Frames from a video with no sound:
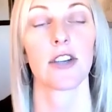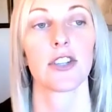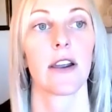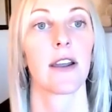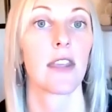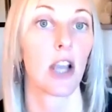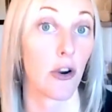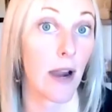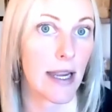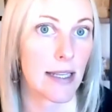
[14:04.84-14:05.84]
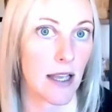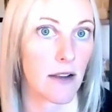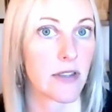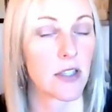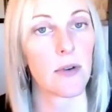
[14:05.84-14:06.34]
sharing the grades
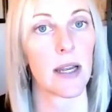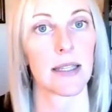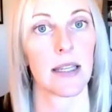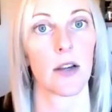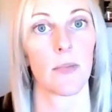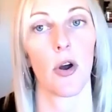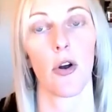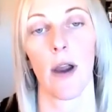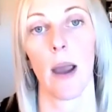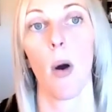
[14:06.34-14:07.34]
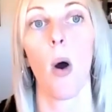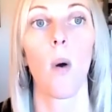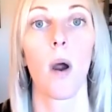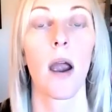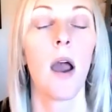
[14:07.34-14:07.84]
of students in your program
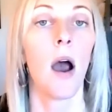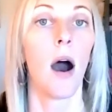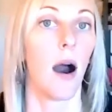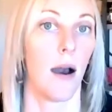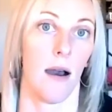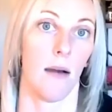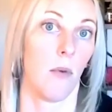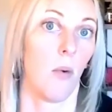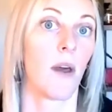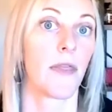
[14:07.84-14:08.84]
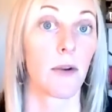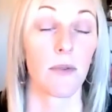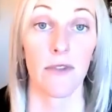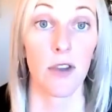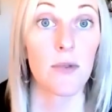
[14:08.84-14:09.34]
or what their
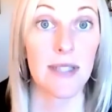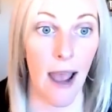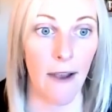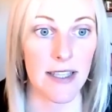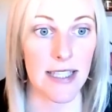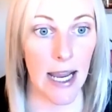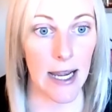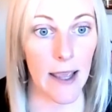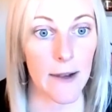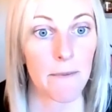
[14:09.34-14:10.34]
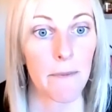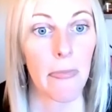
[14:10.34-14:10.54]
reviews have stated.